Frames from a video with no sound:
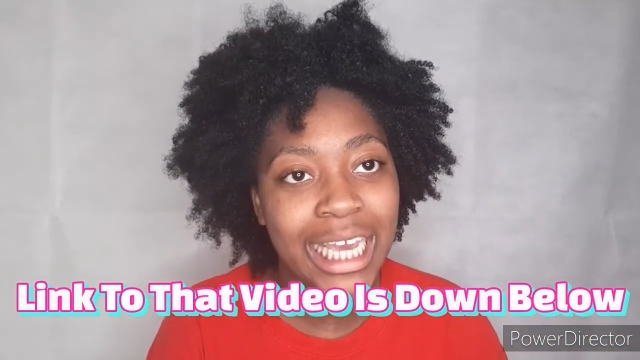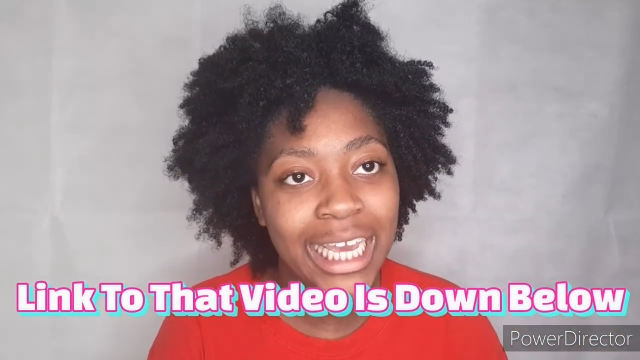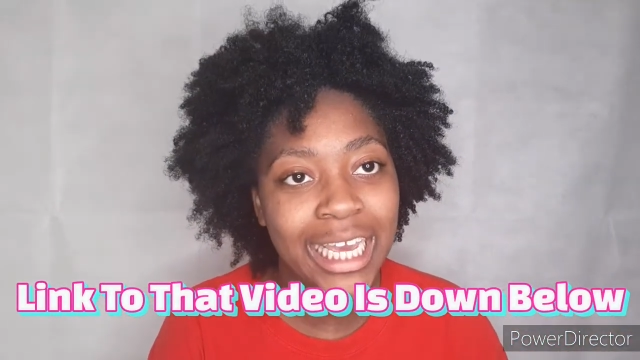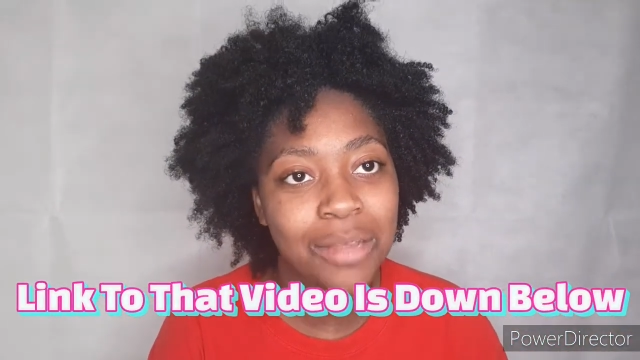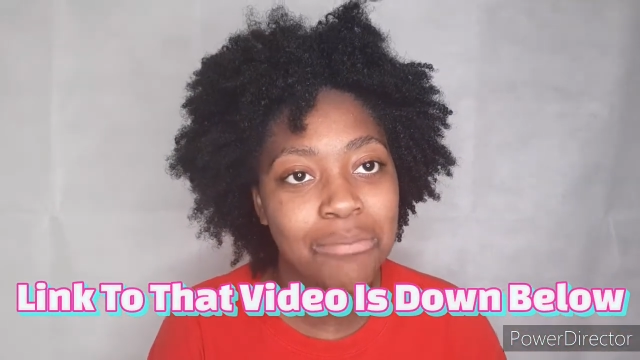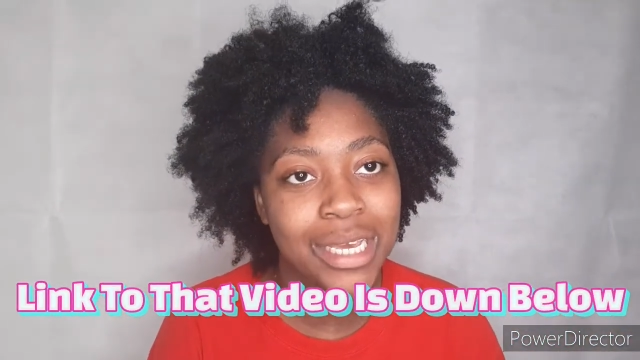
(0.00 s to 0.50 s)

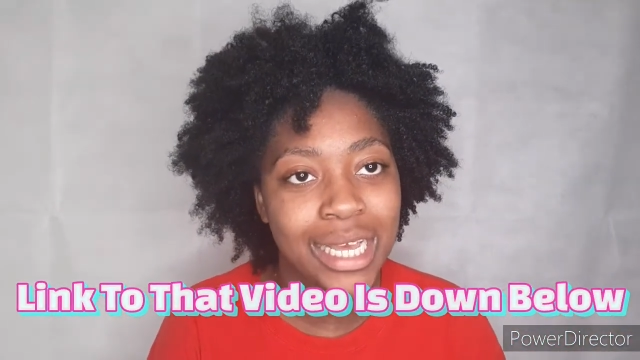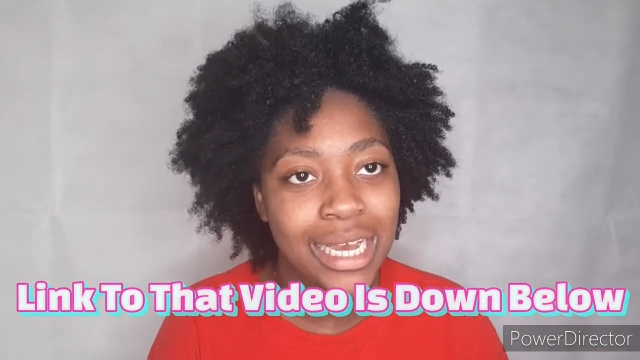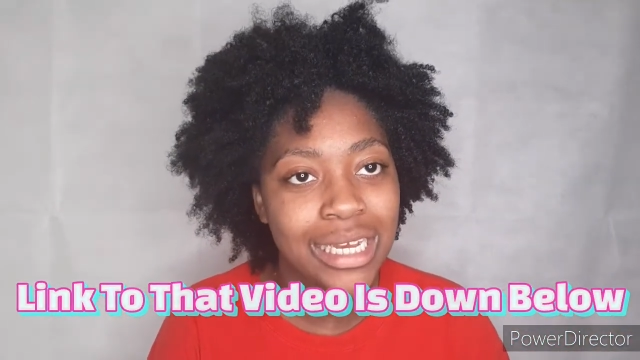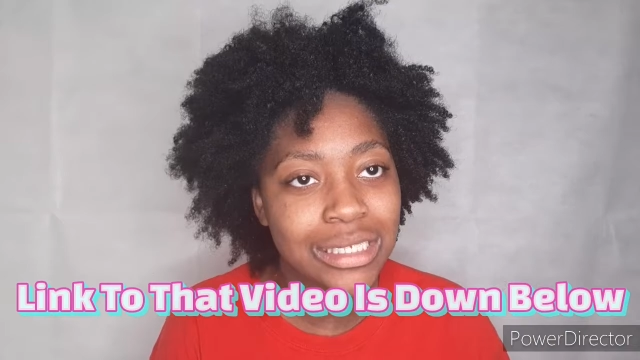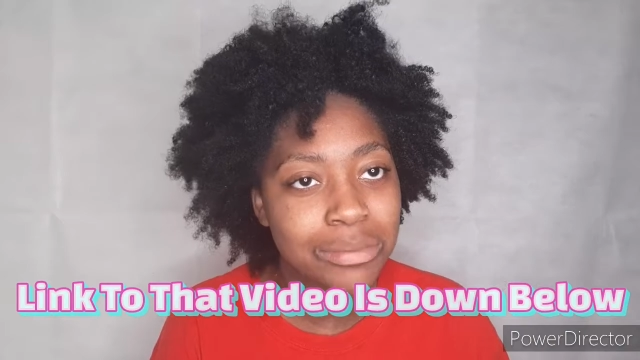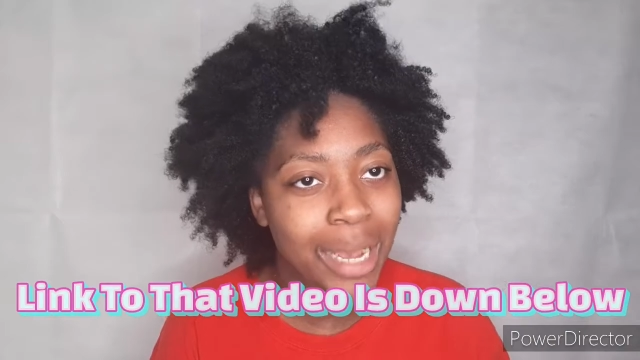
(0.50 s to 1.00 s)
And
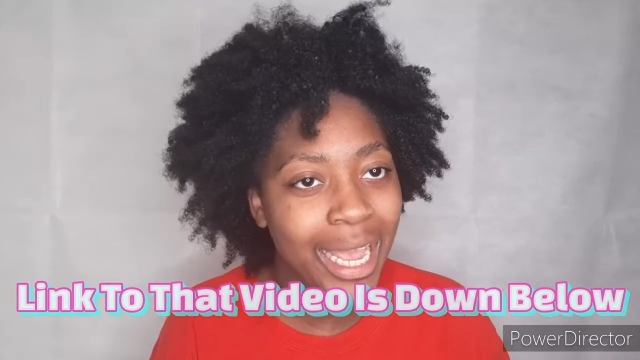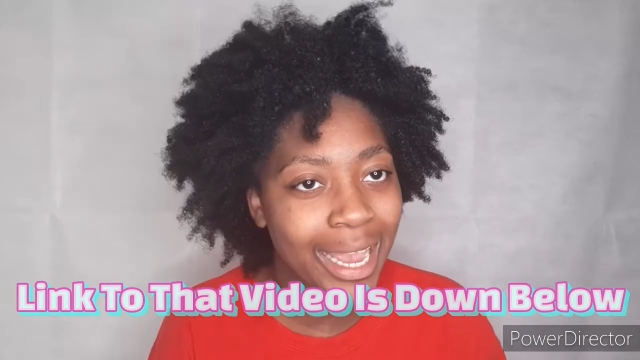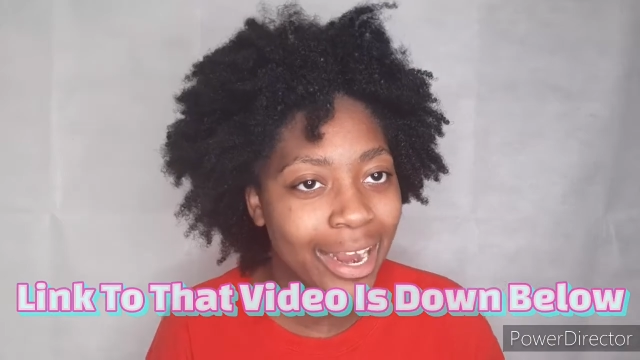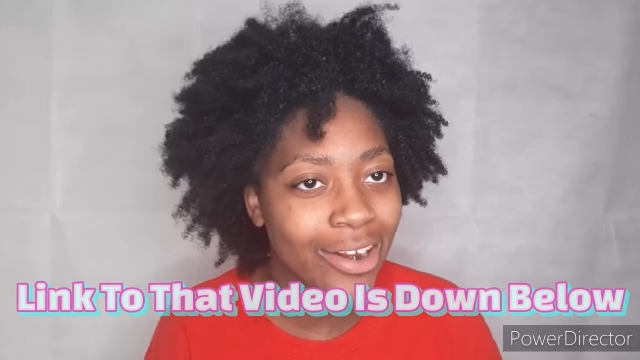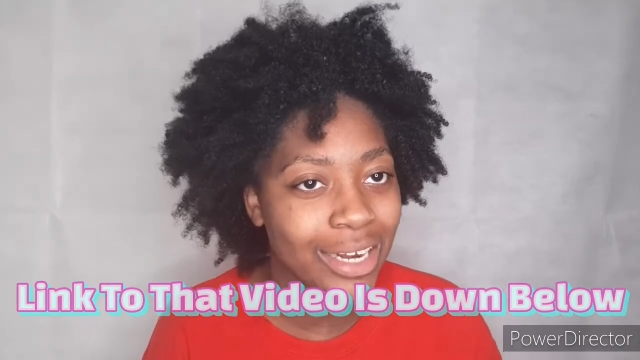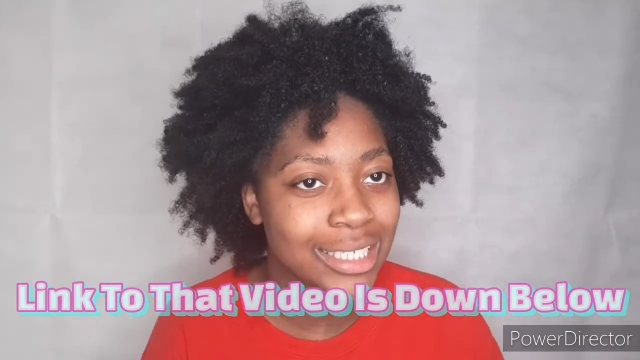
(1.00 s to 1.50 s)
because my
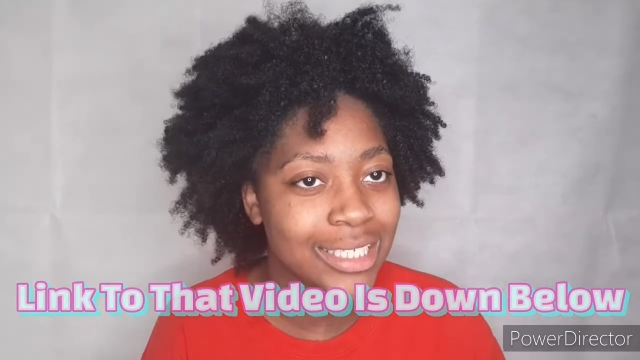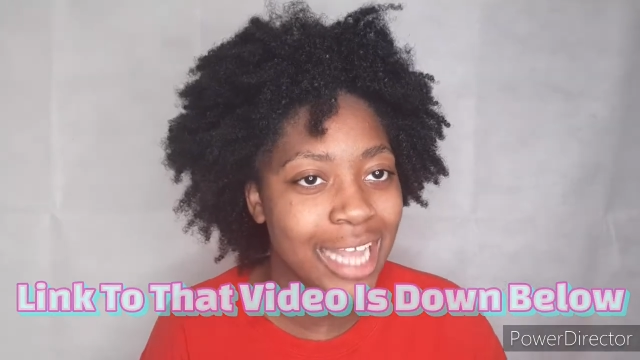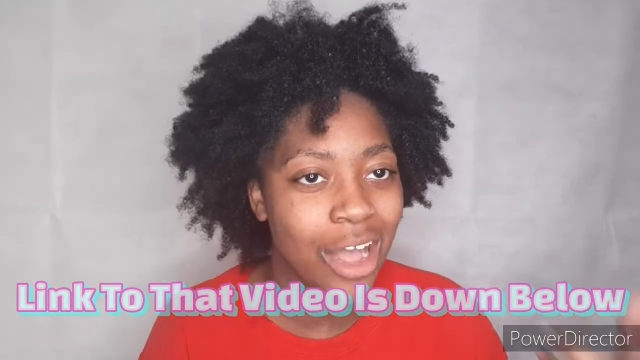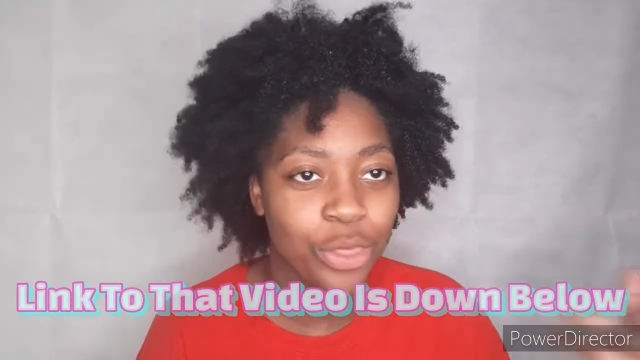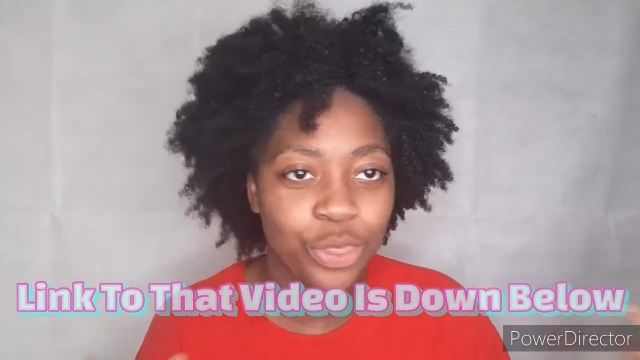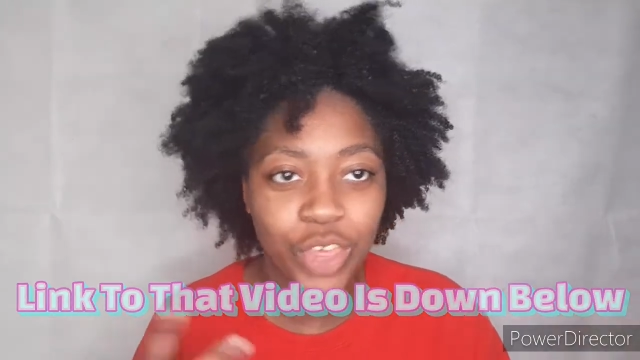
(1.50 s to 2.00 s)
hair is
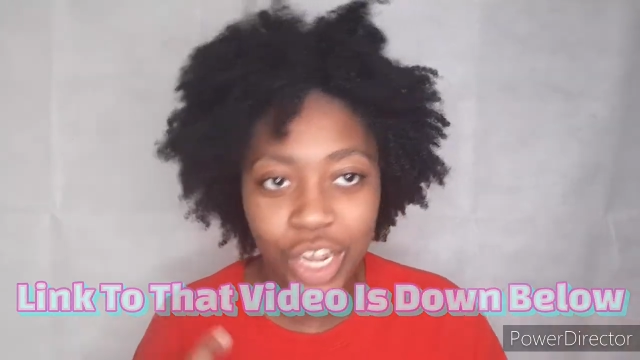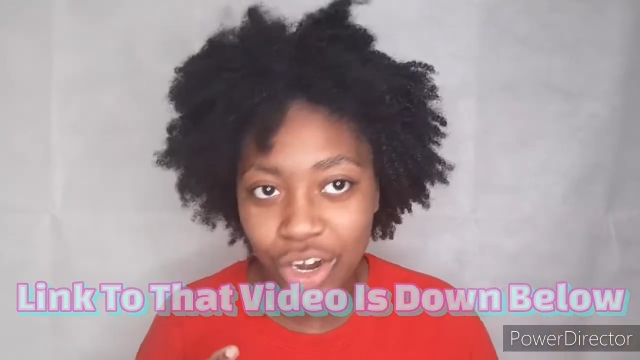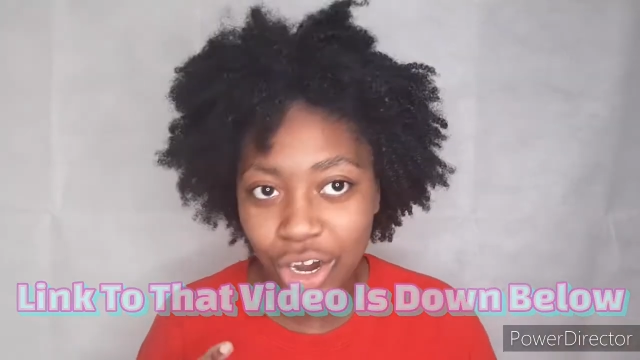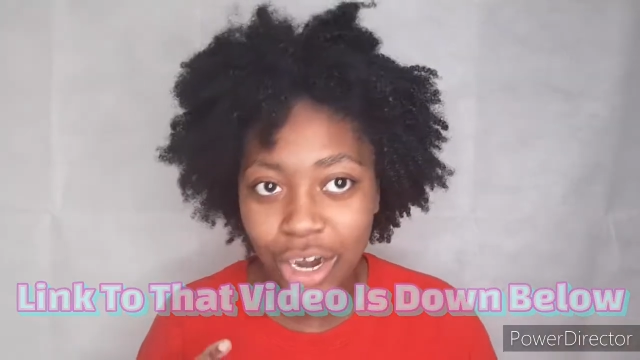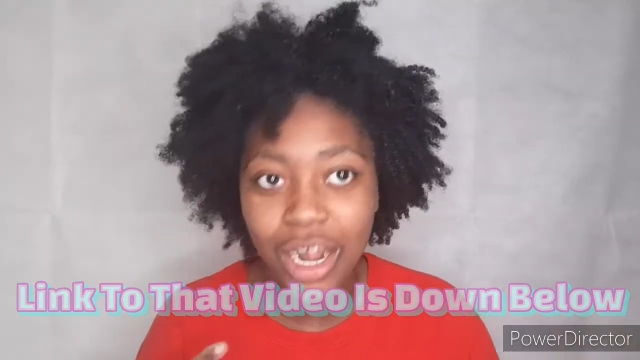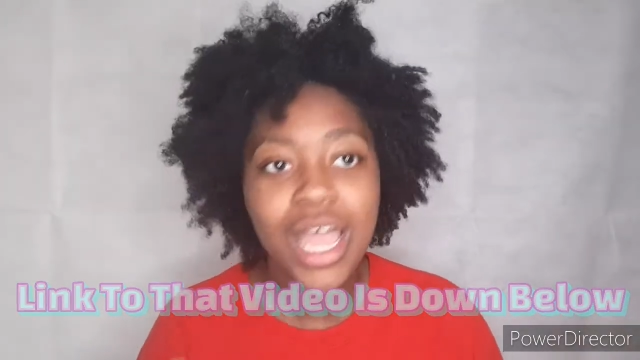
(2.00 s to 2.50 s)
now
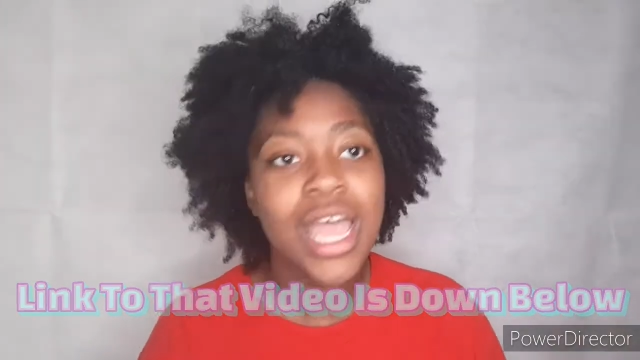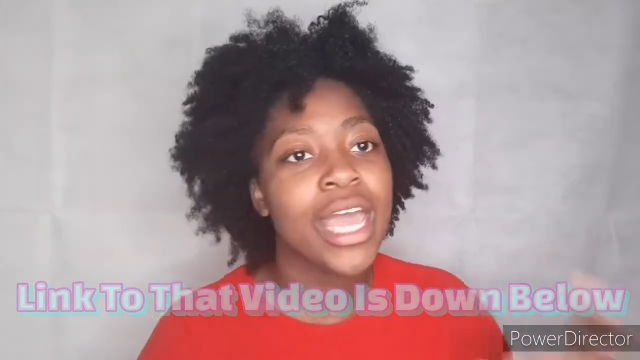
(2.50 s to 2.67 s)
thicker